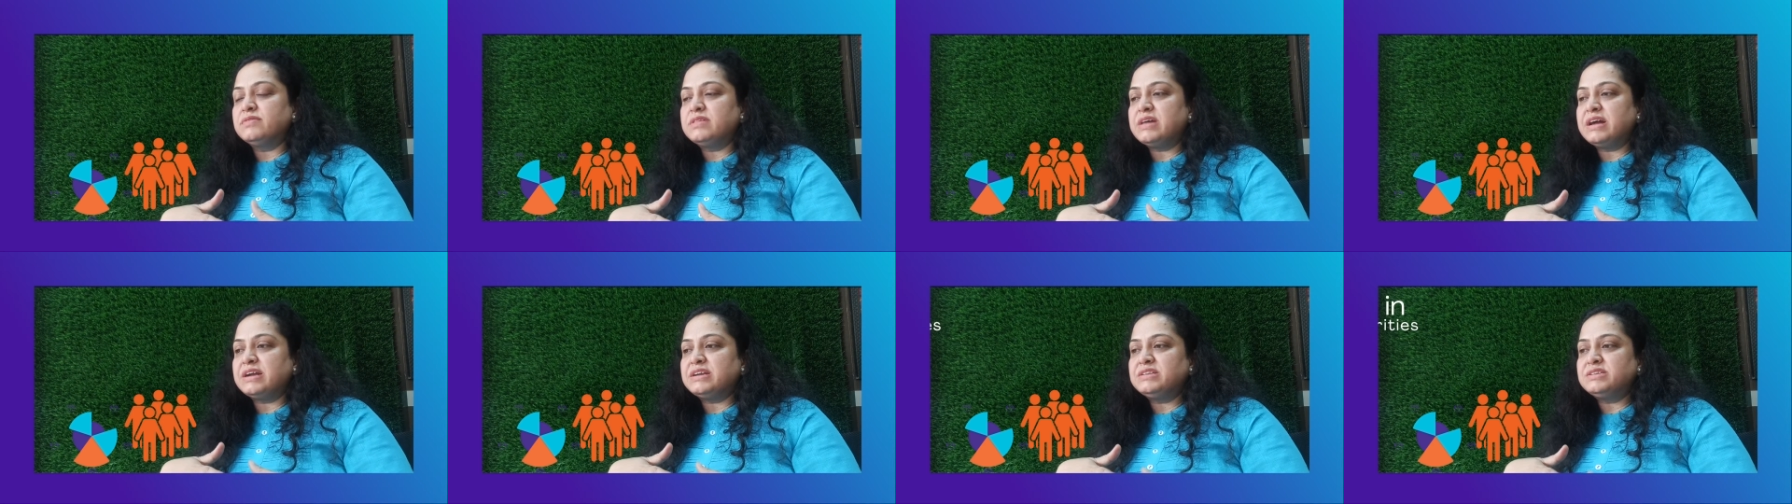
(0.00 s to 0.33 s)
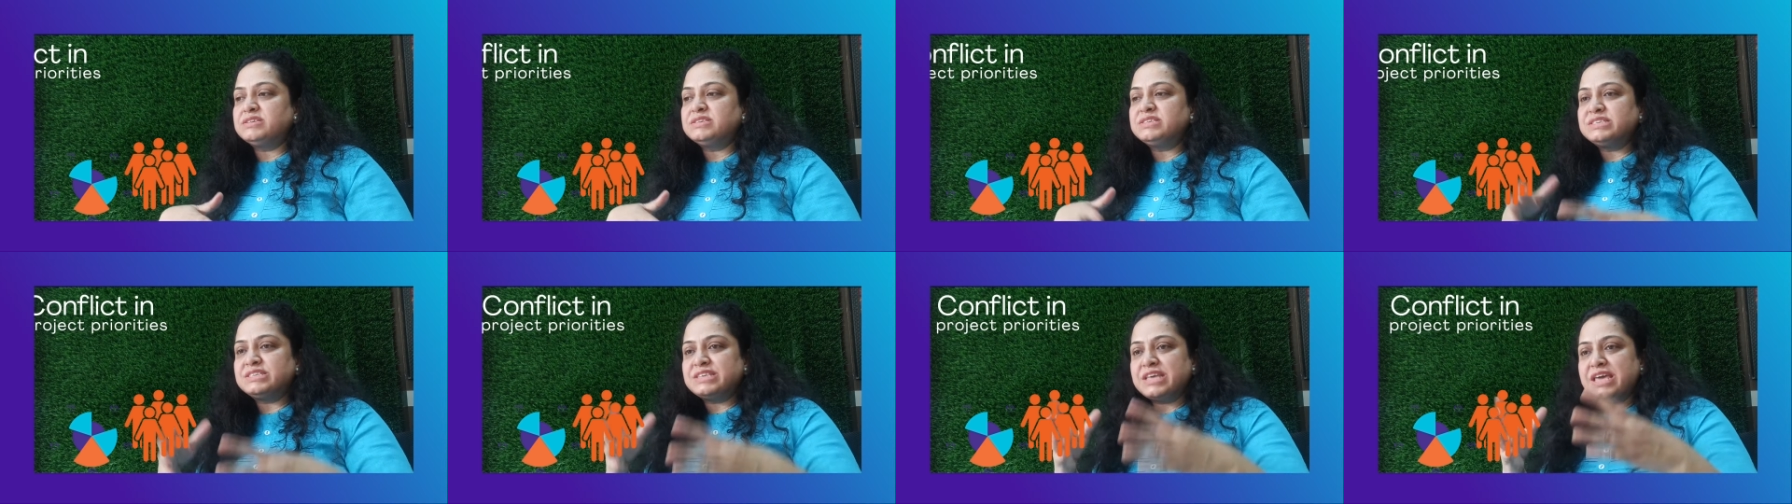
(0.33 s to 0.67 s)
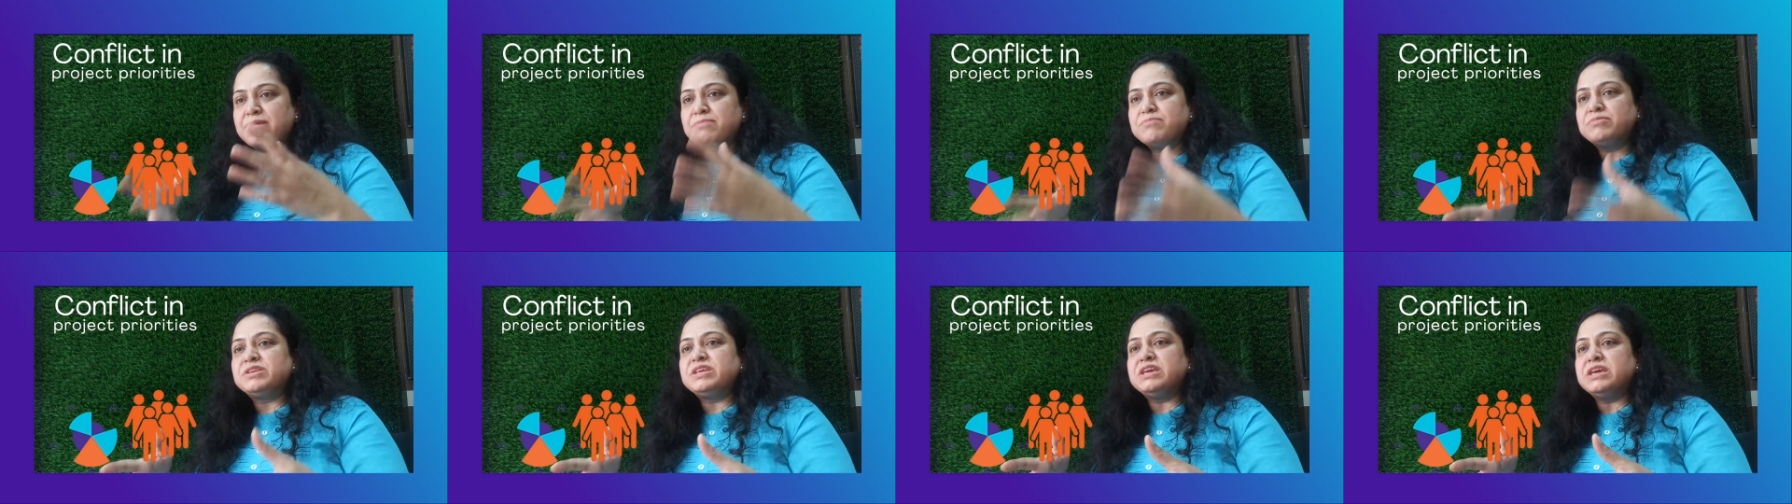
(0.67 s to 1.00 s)
that the
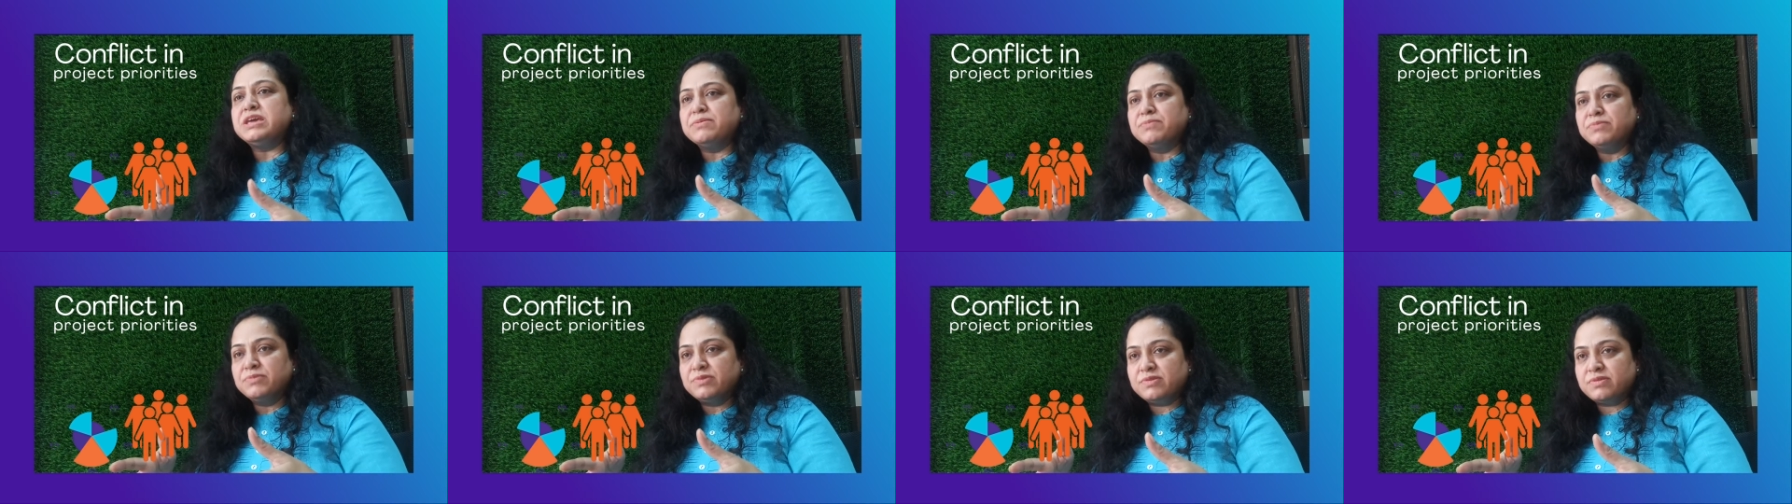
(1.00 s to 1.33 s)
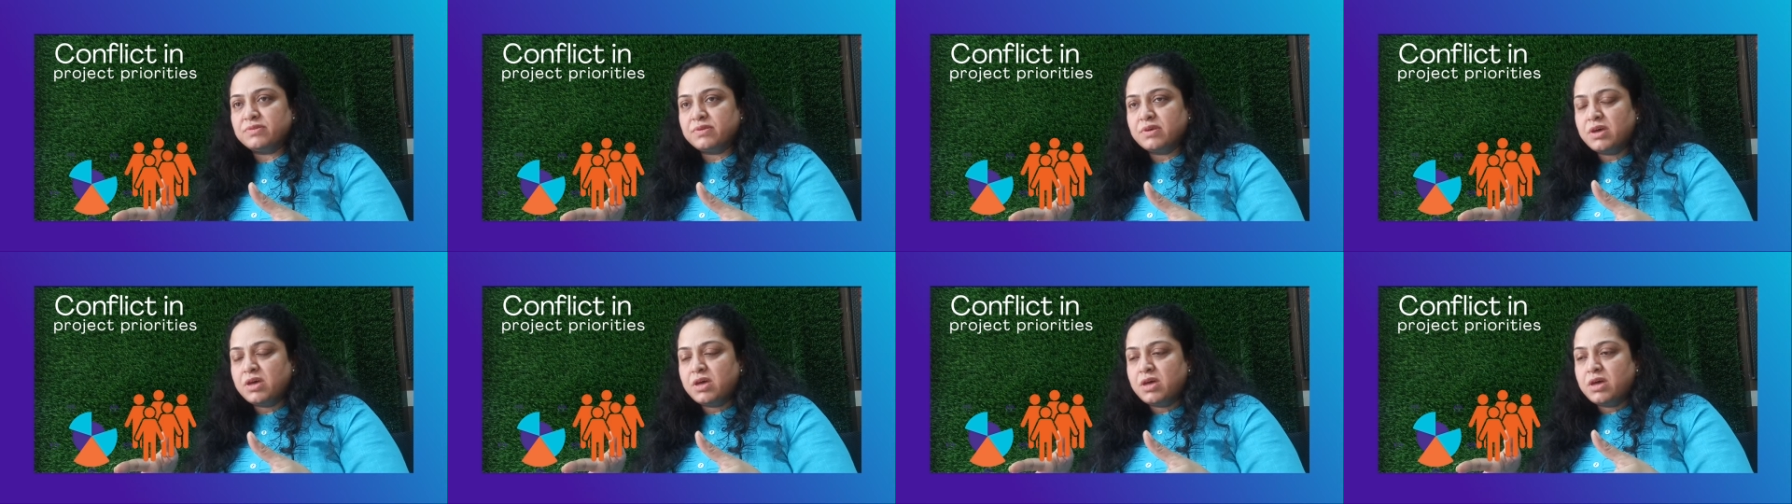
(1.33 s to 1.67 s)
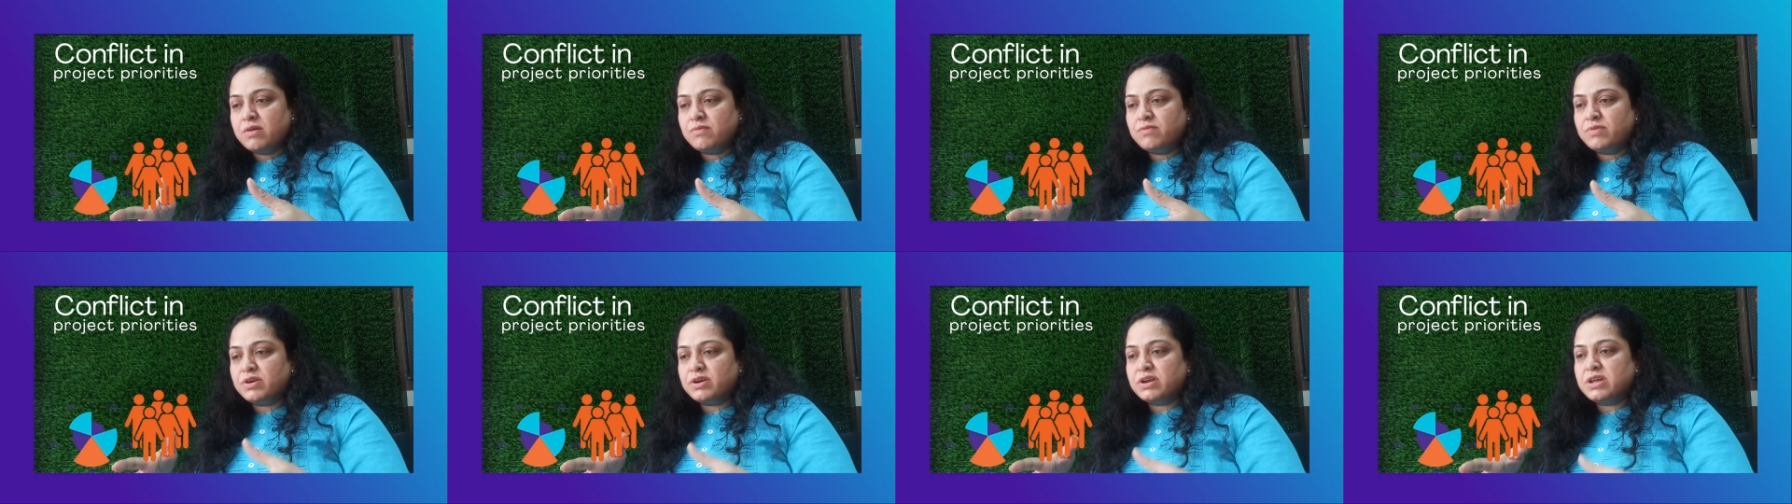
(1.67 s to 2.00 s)
same teams
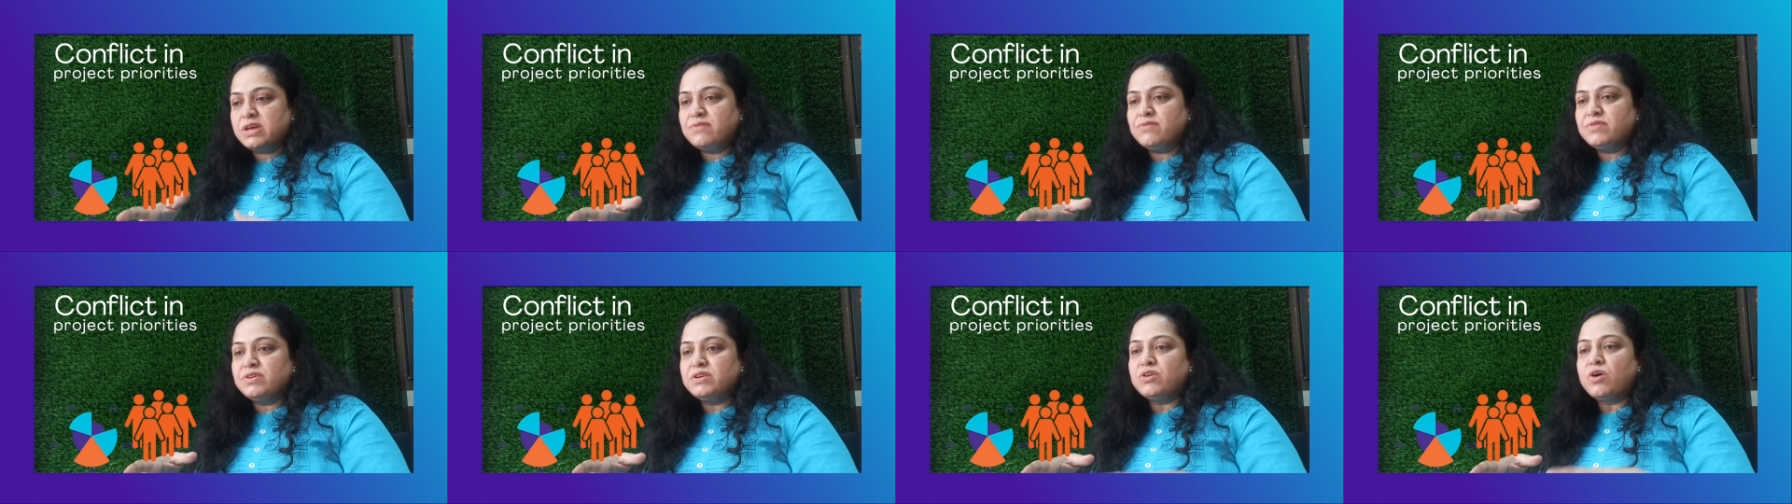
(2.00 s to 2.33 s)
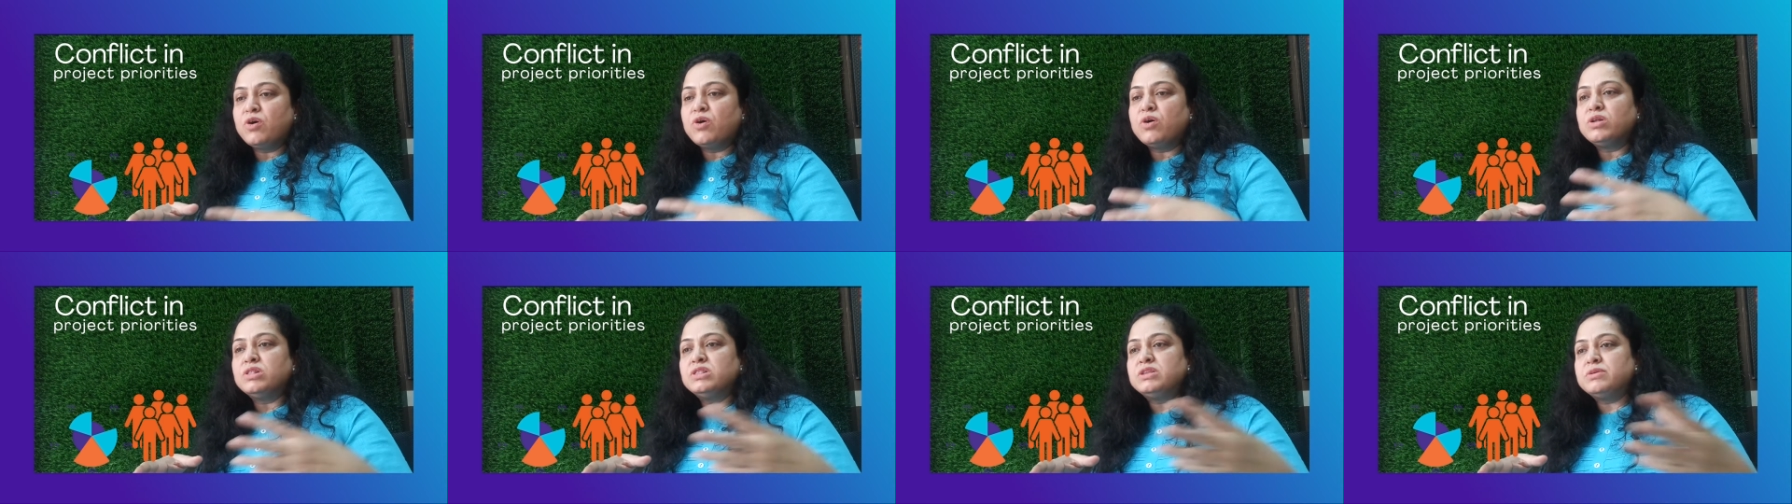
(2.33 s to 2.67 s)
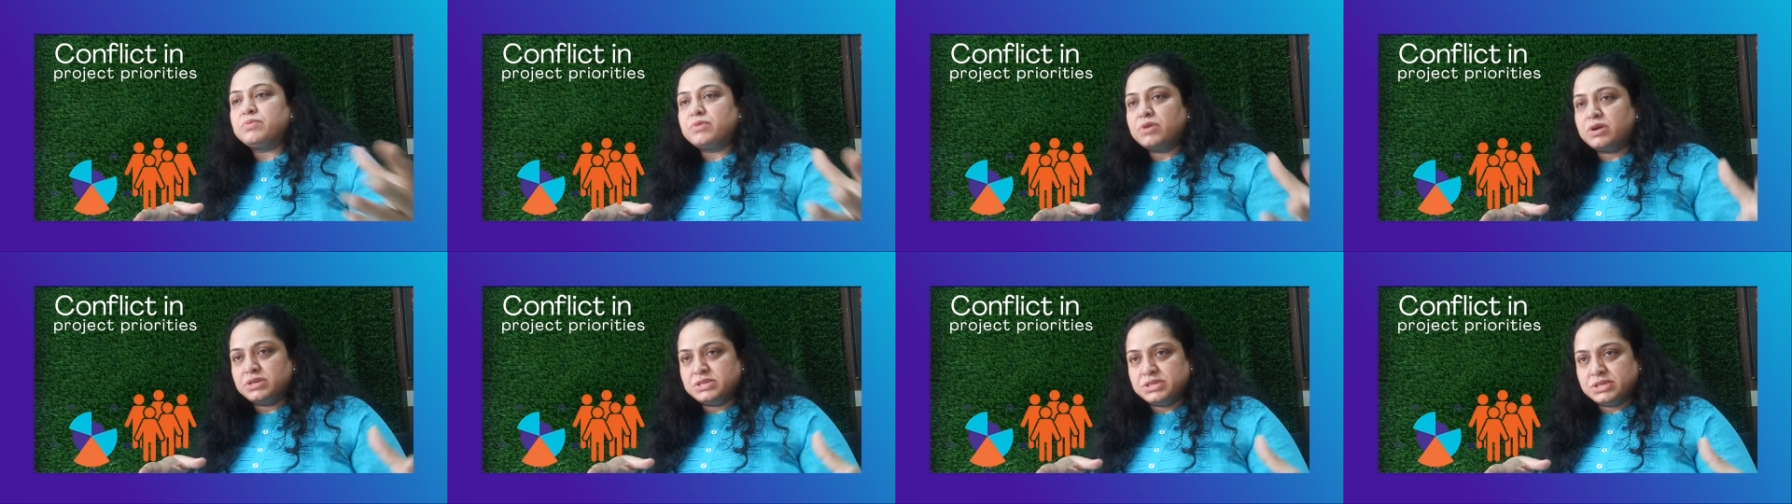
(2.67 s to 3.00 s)
were given all the
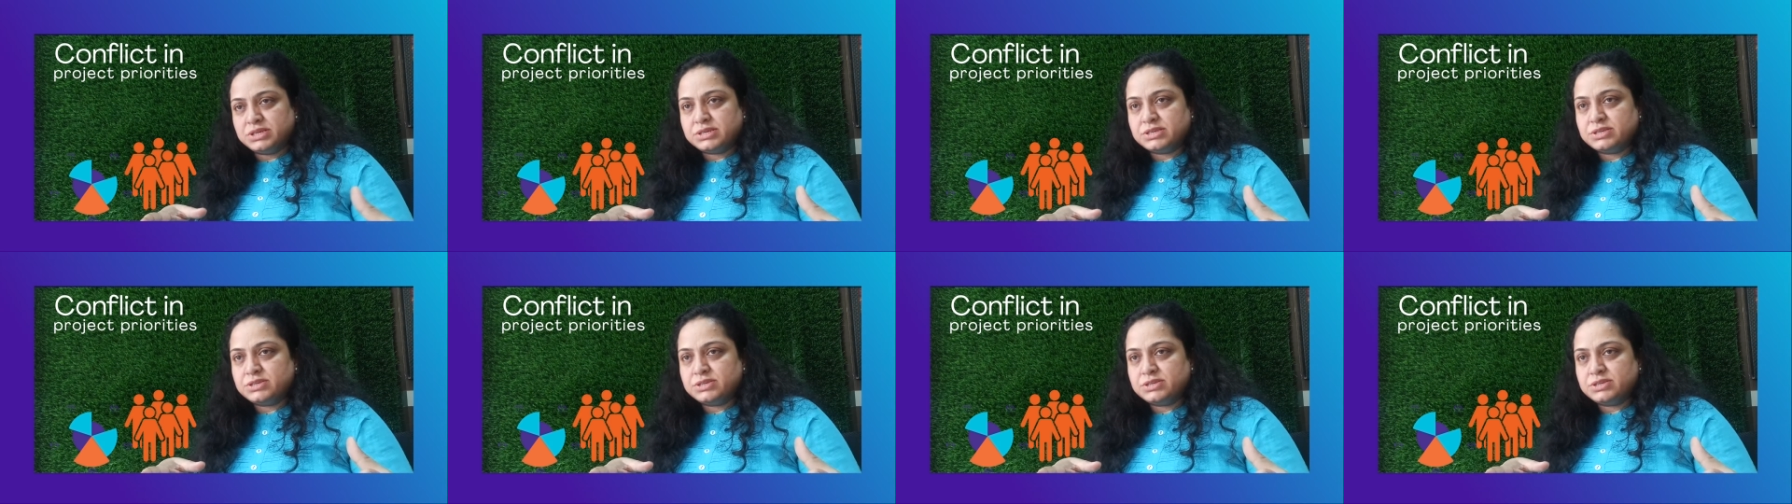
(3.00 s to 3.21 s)
projects.